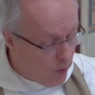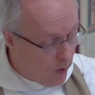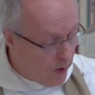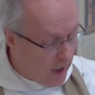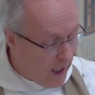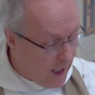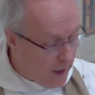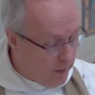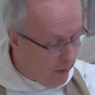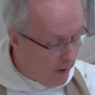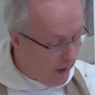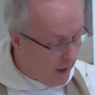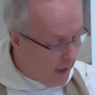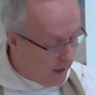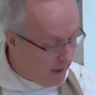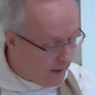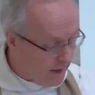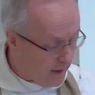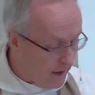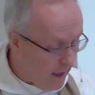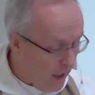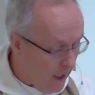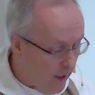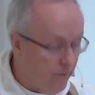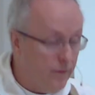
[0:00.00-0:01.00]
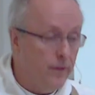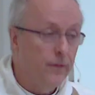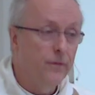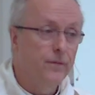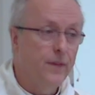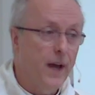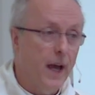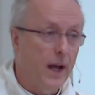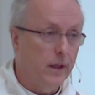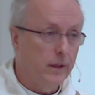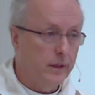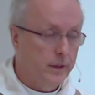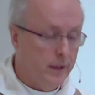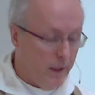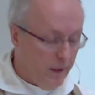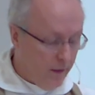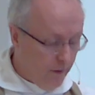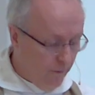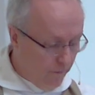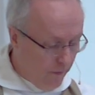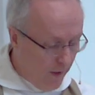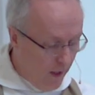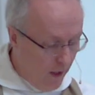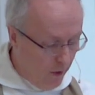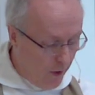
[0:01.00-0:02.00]
enable our staff and faculty to
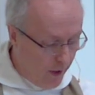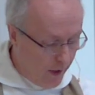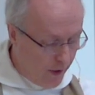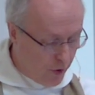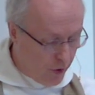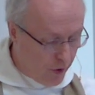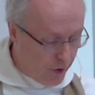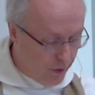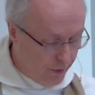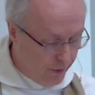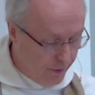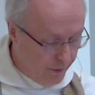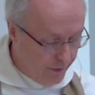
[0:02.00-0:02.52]
flourish.